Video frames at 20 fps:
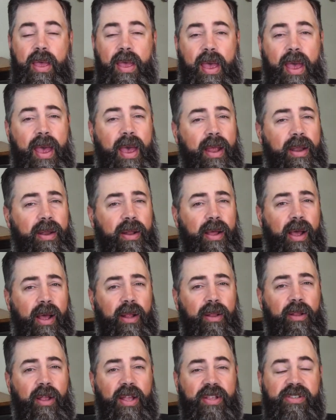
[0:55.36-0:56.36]
and
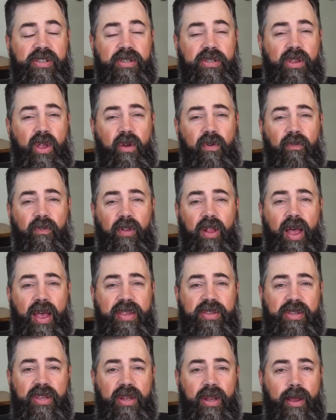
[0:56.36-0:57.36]
uh, lots of
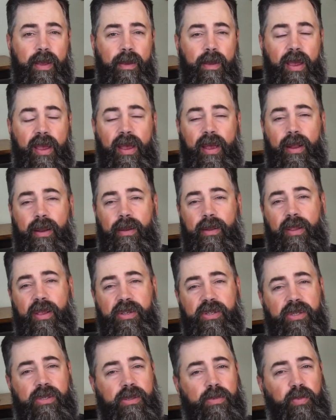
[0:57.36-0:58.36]
stoneflies in it. And
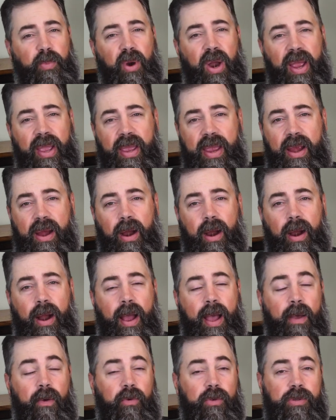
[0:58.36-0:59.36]
this spring here,
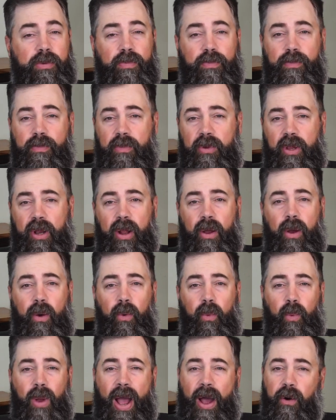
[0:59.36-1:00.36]
I was you
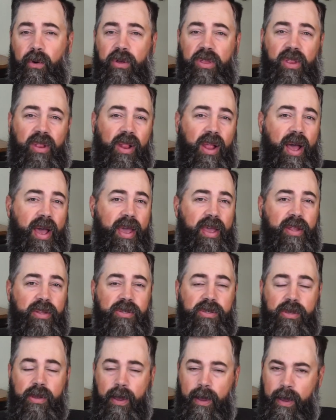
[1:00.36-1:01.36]
know, out with
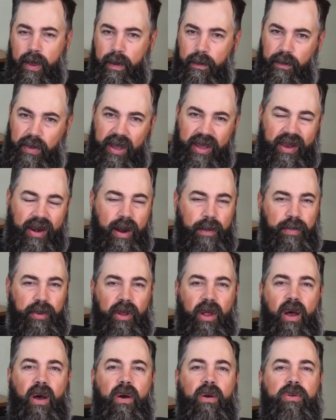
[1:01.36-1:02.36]
clients, picking up
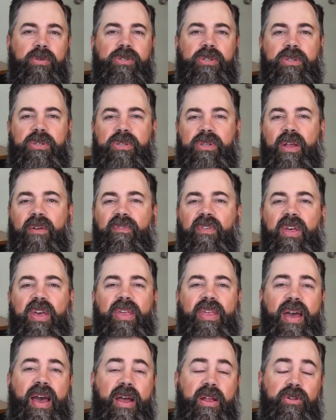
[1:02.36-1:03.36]
logs and stuff
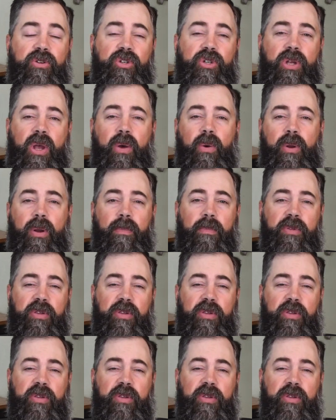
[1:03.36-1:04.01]
like that and showing them